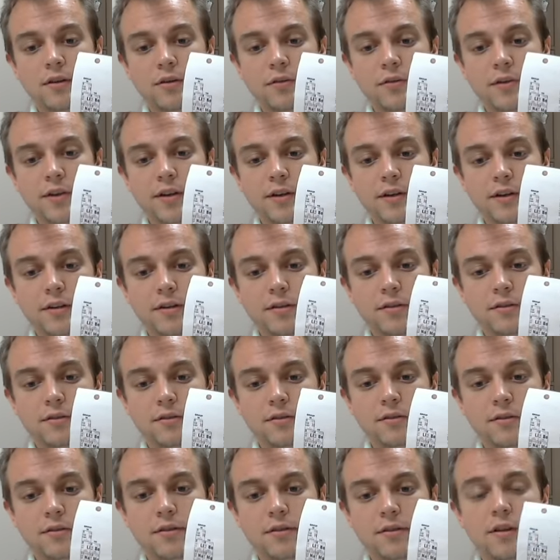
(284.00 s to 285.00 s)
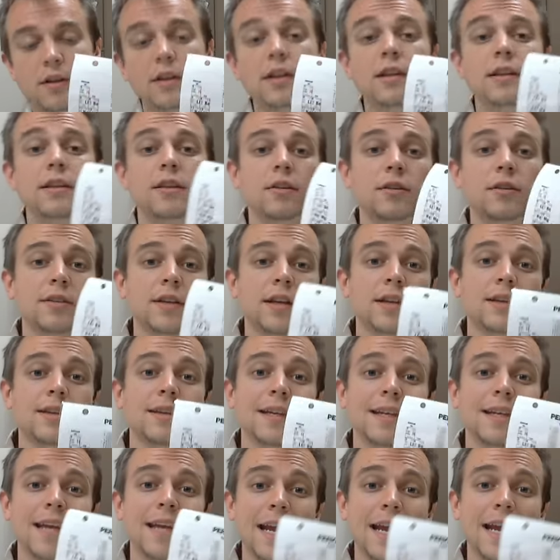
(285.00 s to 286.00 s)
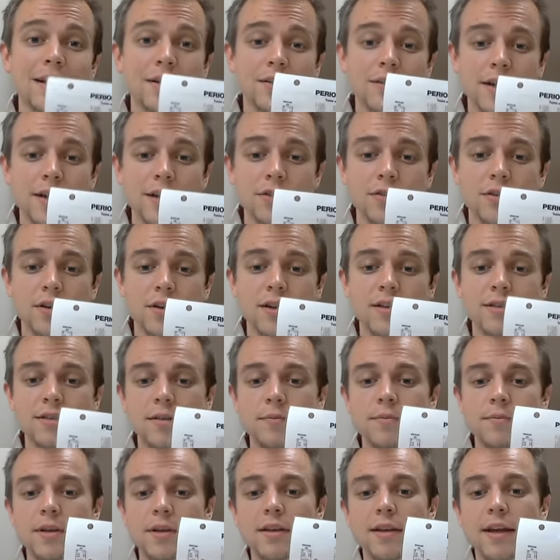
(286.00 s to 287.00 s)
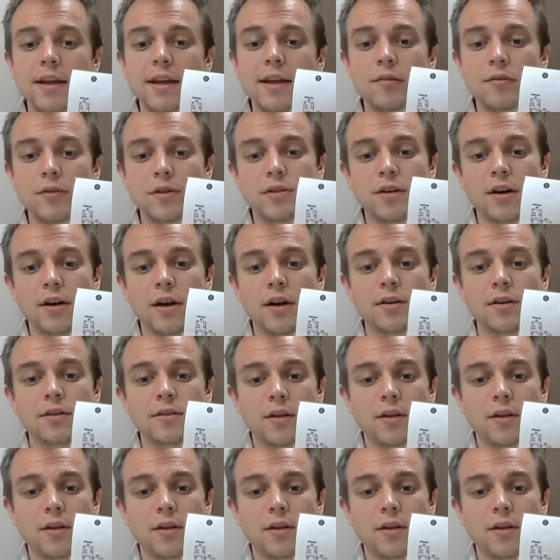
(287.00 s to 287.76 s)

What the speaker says: over here, they'll tend to gain electrons and be negatively charged.